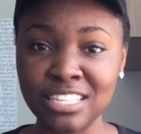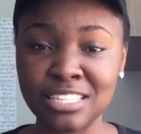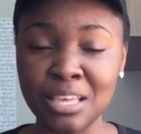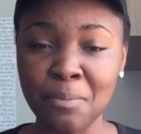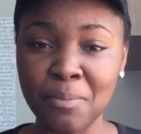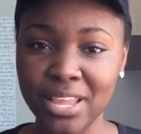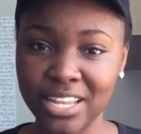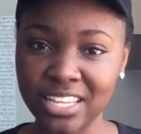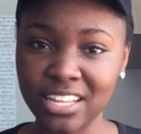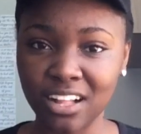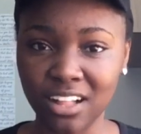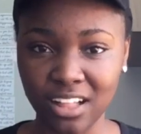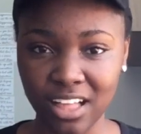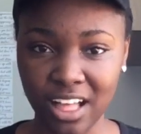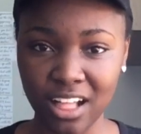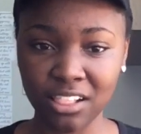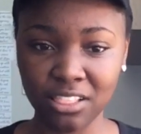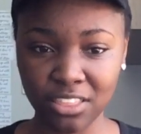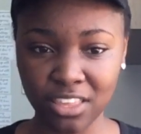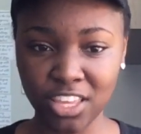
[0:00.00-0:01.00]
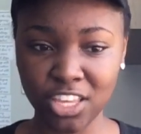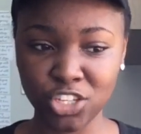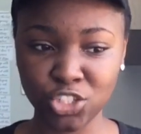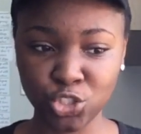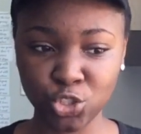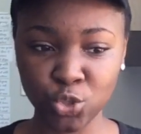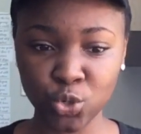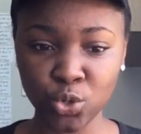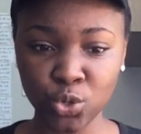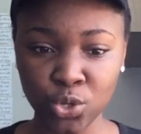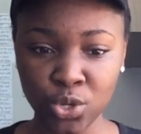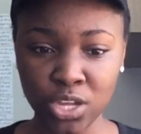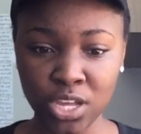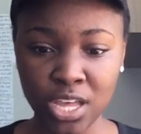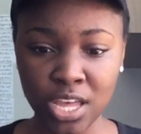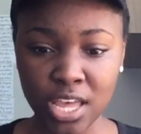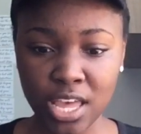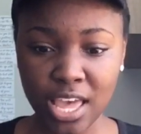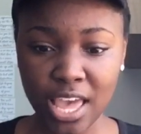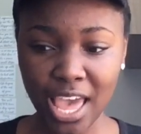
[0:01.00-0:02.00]
mental health issue,
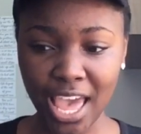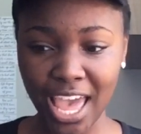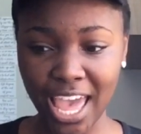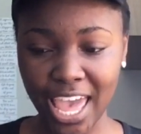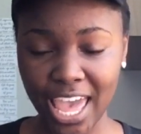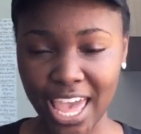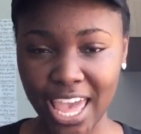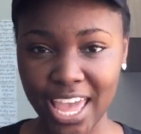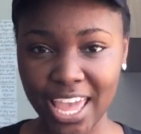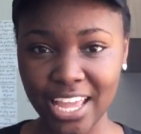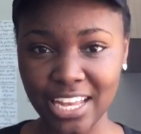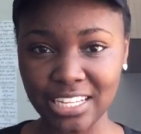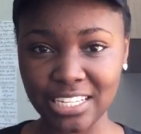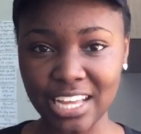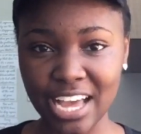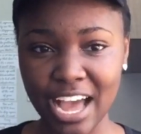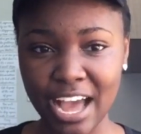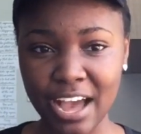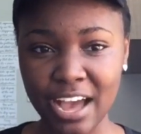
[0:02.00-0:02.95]
and